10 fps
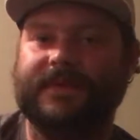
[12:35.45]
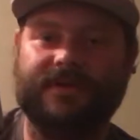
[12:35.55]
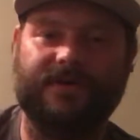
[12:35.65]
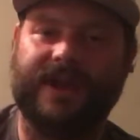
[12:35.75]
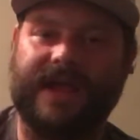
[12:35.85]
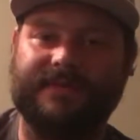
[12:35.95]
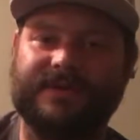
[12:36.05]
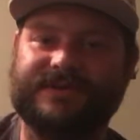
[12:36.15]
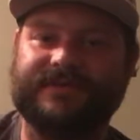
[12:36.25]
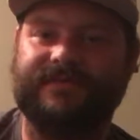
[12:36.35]
your
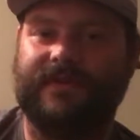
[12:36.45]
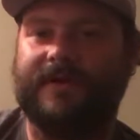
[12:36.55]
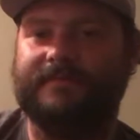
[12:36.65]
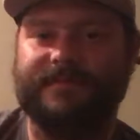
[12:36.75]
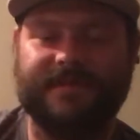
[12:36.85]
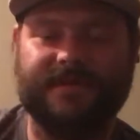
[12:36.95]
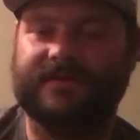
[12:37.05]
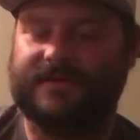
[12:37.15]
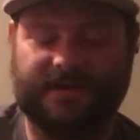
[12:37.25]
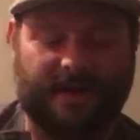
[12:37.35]
neighbors from,
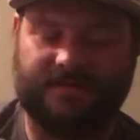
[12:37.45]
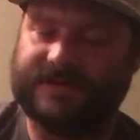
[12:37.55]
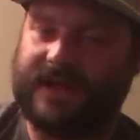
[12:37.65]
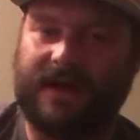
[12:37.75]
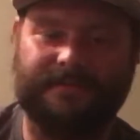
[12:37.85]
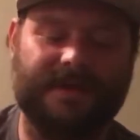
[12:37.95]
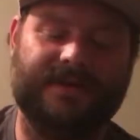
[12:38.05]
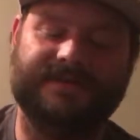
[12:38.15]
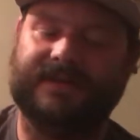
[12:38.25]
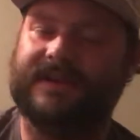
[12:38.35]

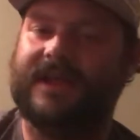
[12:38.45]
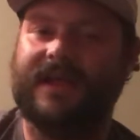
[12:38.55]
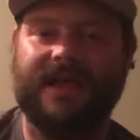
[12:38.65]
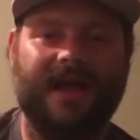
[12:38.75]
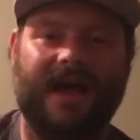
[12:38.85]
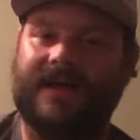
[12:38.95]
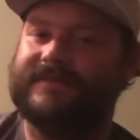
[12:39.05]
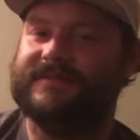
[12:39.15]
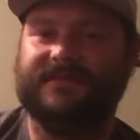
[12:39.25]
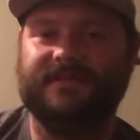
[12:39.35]
zombies and
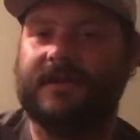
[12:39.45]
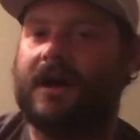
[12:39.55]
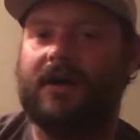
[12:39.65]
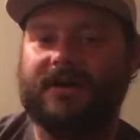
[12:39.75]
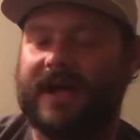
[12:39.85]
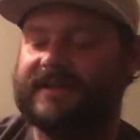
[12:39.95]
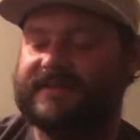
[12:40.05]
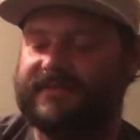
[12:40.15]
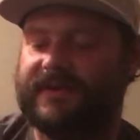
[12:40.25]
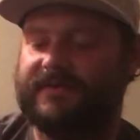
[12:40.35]
all
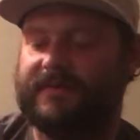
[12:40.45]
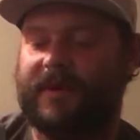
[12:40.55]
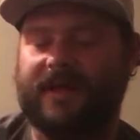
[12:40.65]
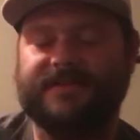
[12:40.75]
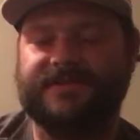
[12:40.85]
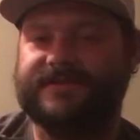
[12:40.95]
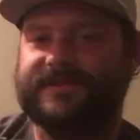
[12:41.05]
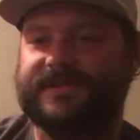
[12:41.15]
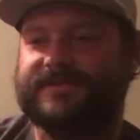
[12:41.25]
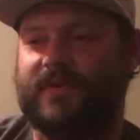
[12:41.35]
kinds of different
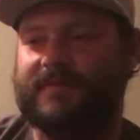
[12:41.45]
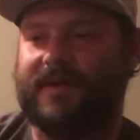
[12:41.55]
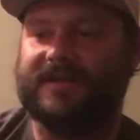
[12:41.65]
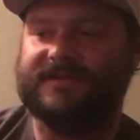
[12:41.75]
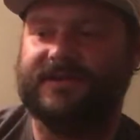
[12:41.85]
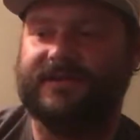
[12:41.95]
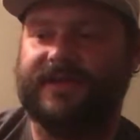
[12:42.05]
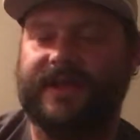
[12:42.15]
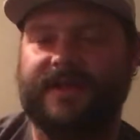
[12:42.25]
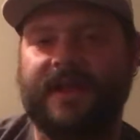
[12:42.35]
monsters. There's one monster
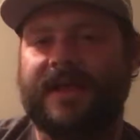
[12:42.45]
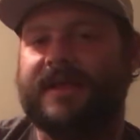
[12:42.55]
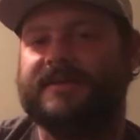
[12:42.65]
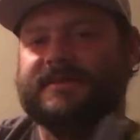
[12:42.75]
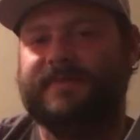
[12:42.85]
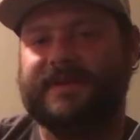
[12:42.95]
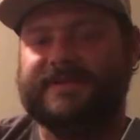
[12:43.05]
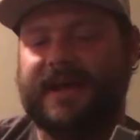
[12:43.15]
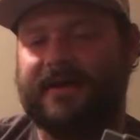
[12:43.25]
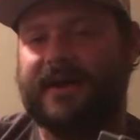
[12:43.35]
that
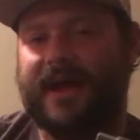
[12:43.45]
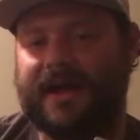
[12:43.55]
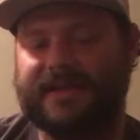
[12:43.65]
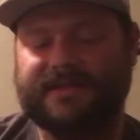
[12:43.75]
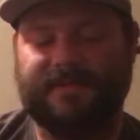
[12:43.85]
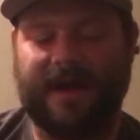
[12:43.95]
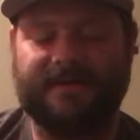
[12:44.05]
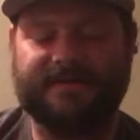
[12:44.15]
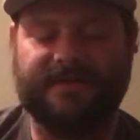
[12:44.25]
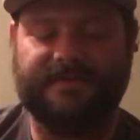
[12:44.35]
spits out
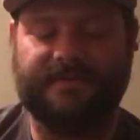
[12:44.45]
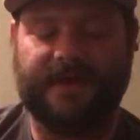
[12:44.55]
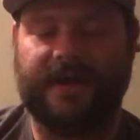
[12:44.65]
sprouts of